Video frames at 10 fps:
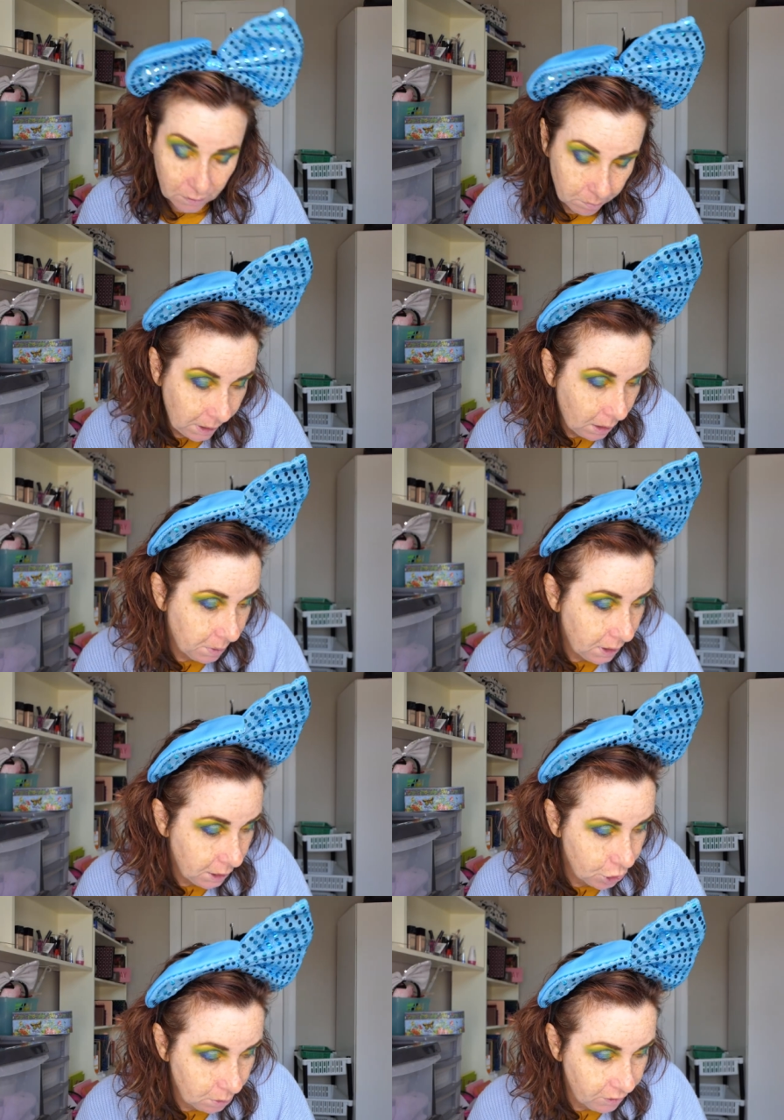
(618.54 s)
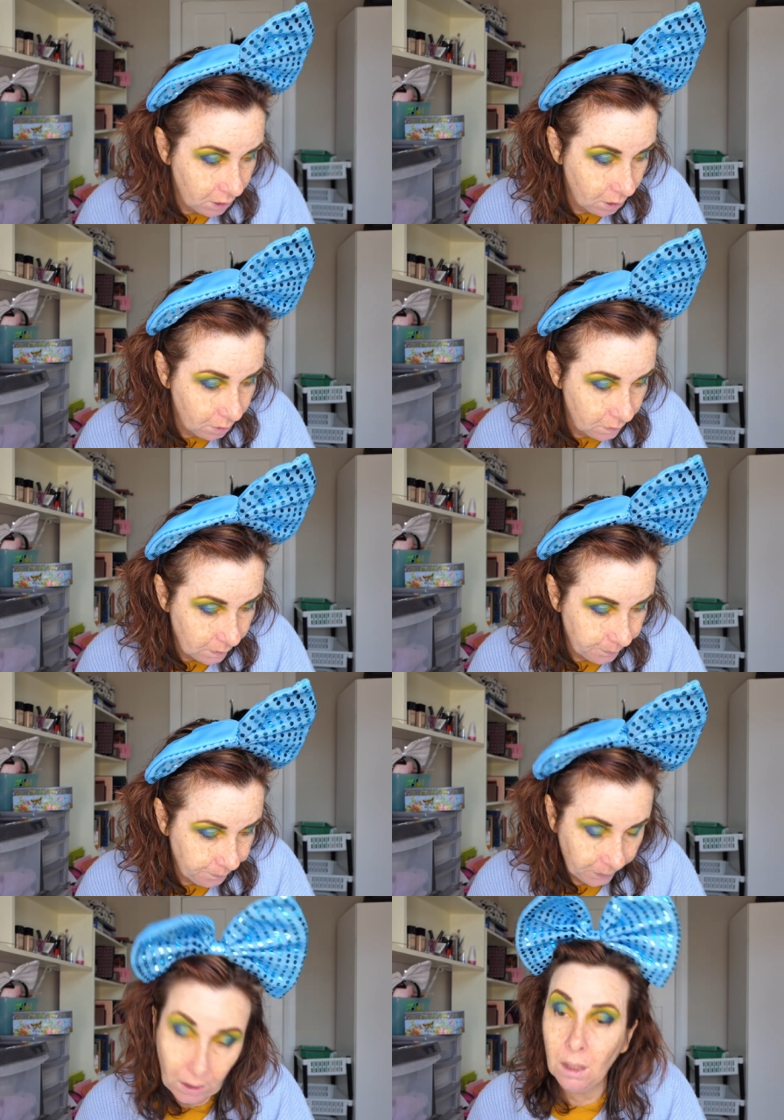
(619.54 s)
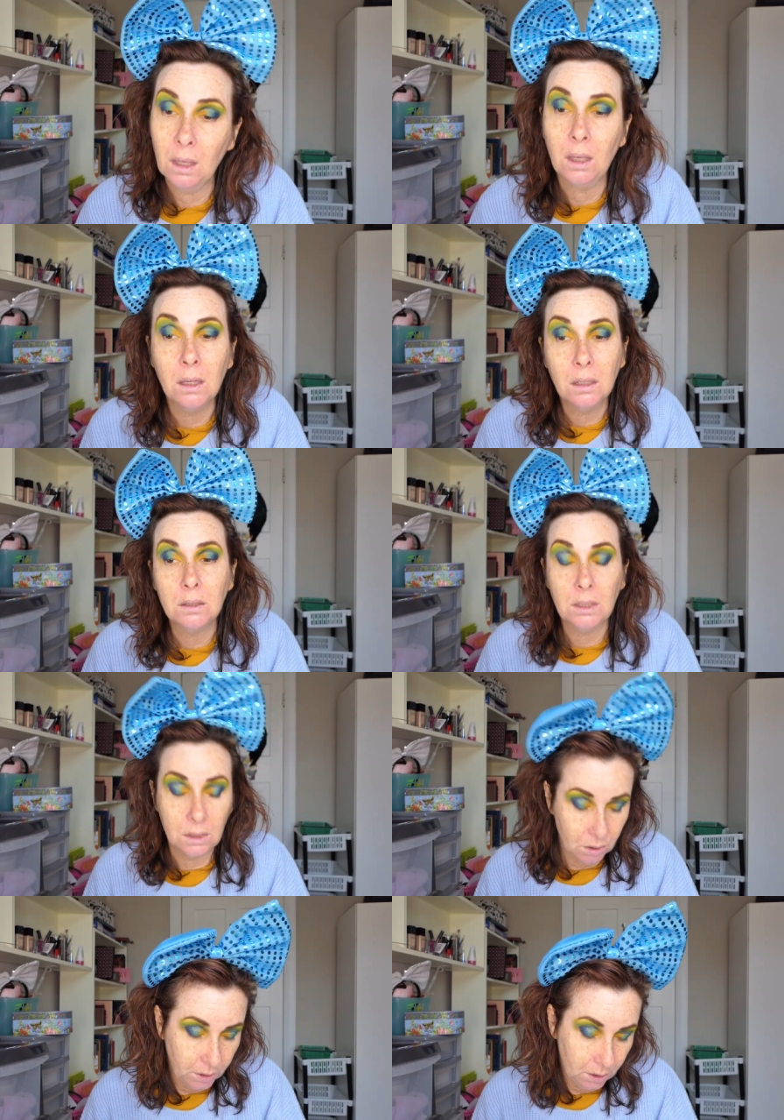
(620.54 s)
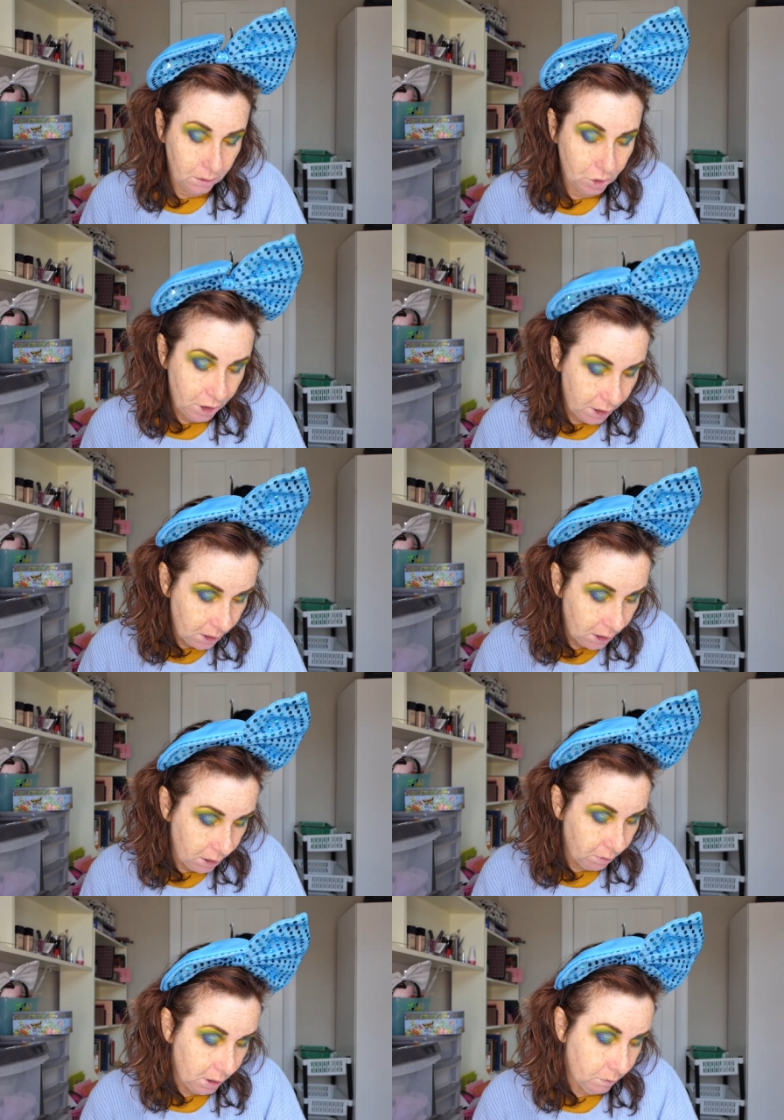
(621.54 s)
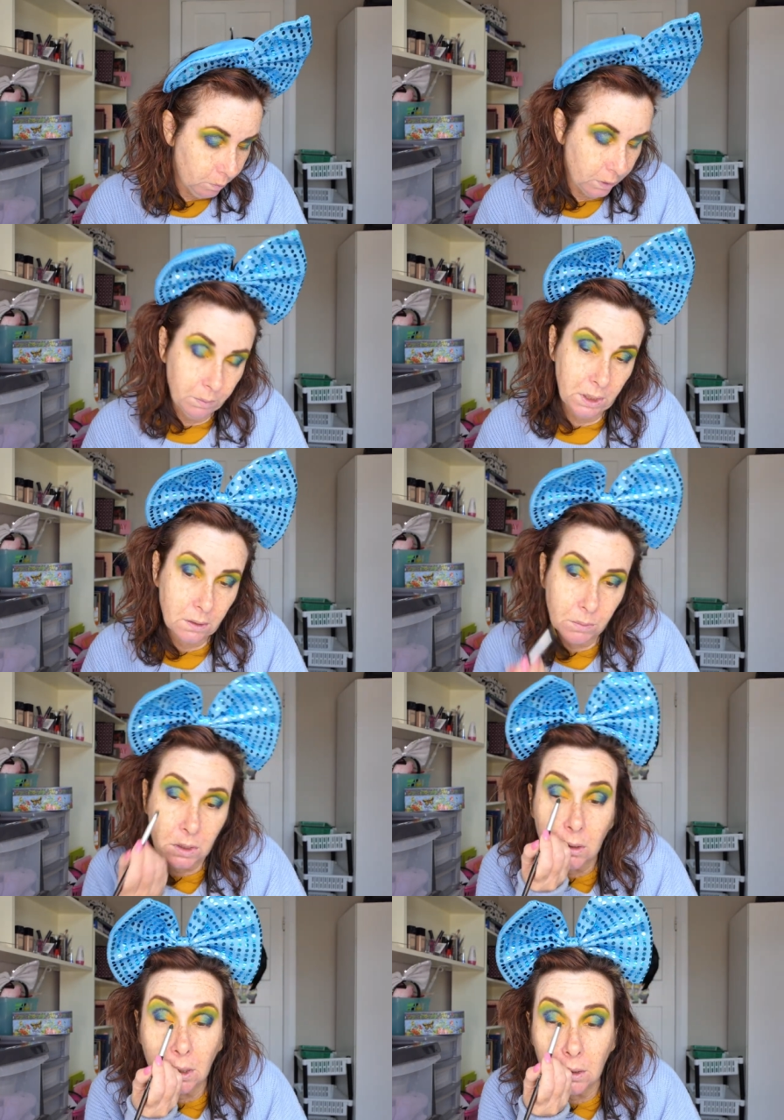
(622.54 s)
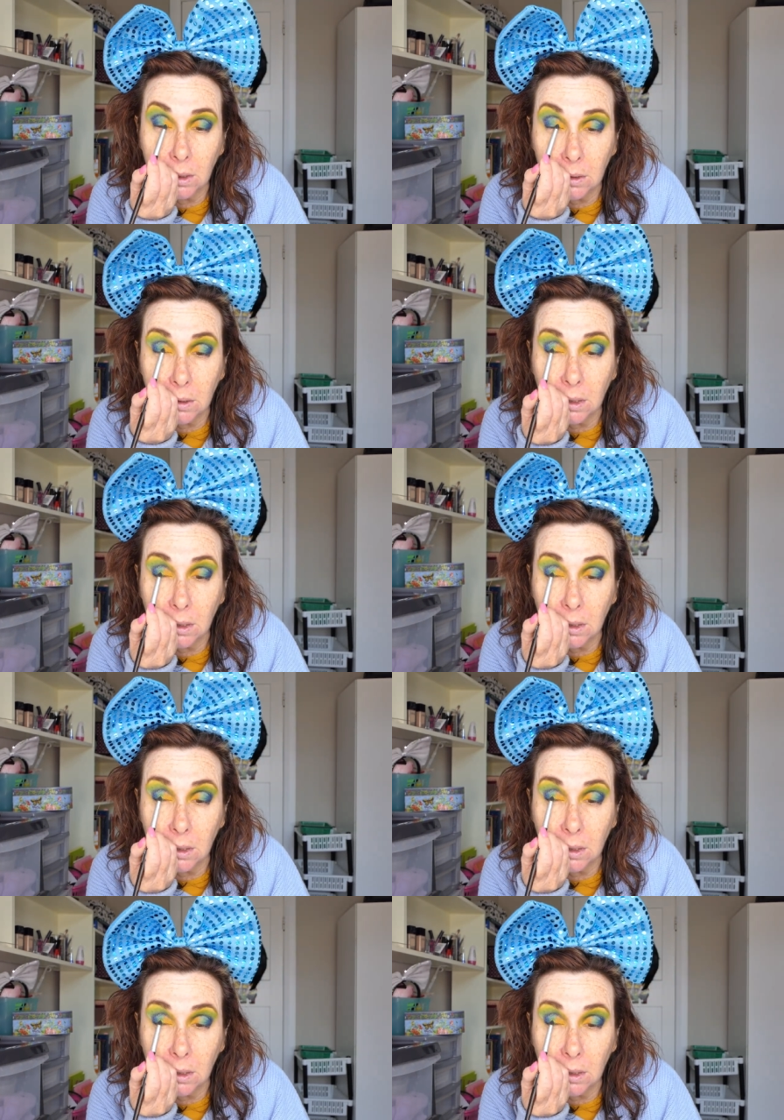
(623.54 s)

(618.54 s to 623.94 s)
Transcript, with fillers: makeup collection videos. She's doing Chatty Get Ready With Me, so I'm just going to go into the